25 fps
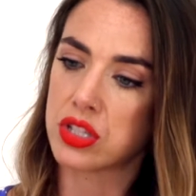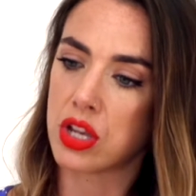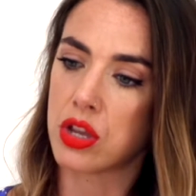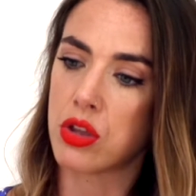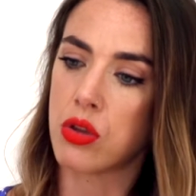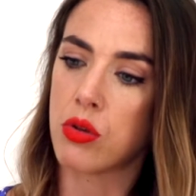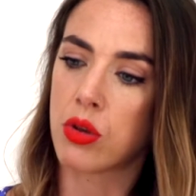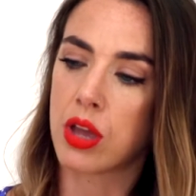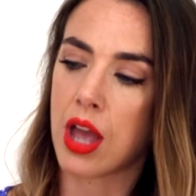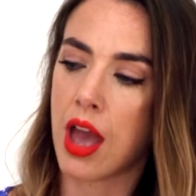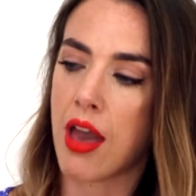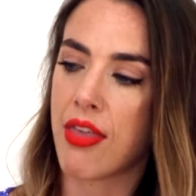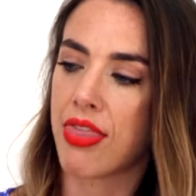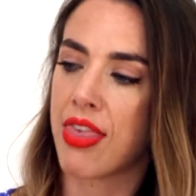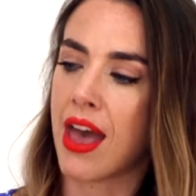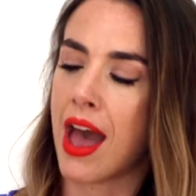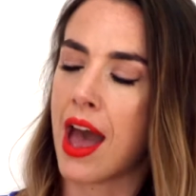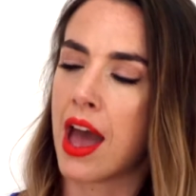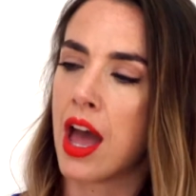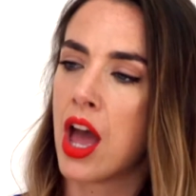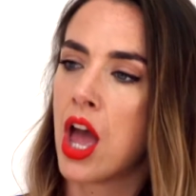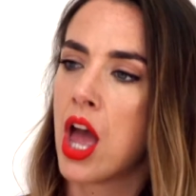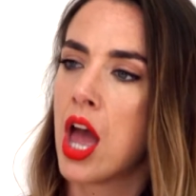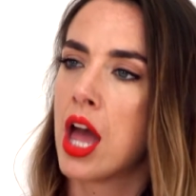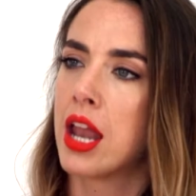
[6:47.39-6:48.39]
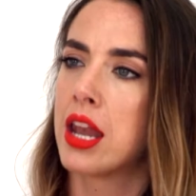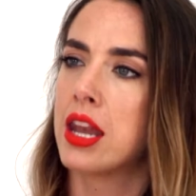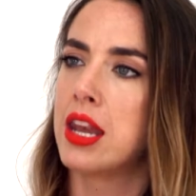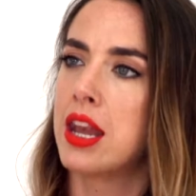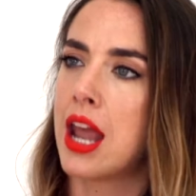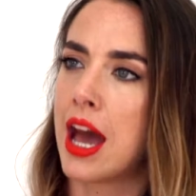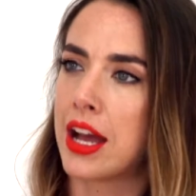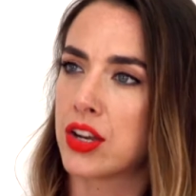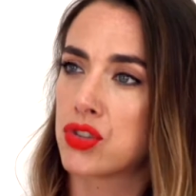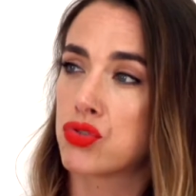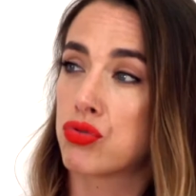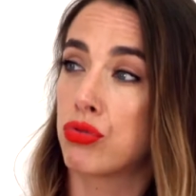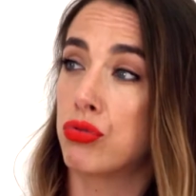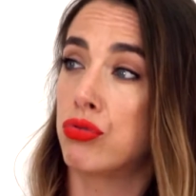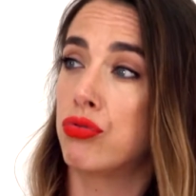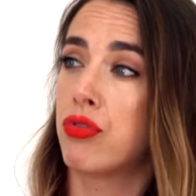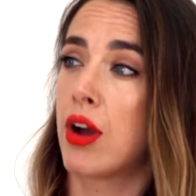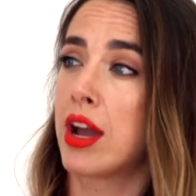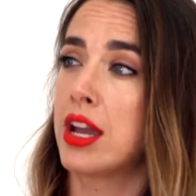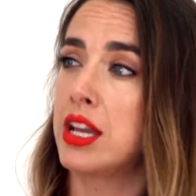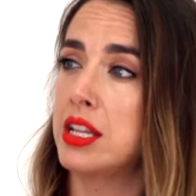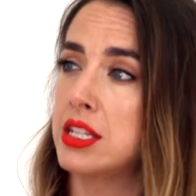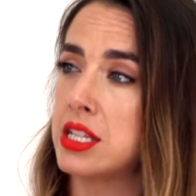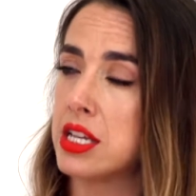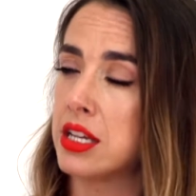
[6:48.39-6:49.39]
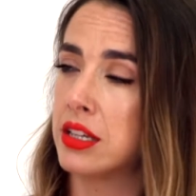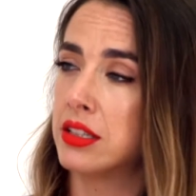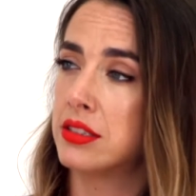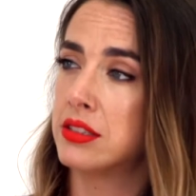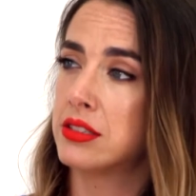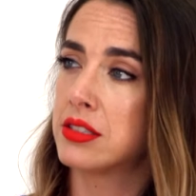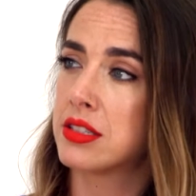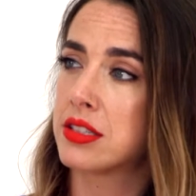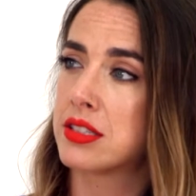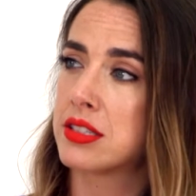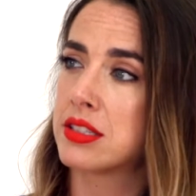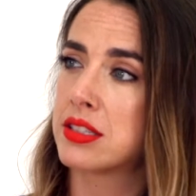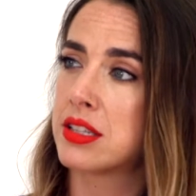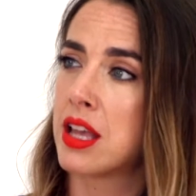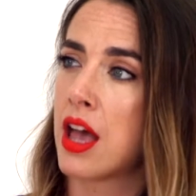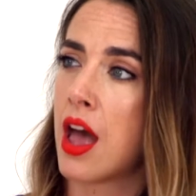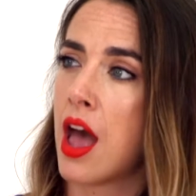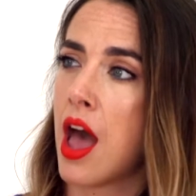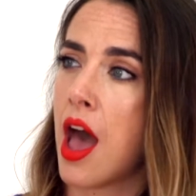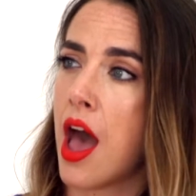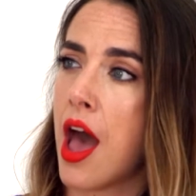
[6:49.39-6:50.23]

so you get that natural radiance,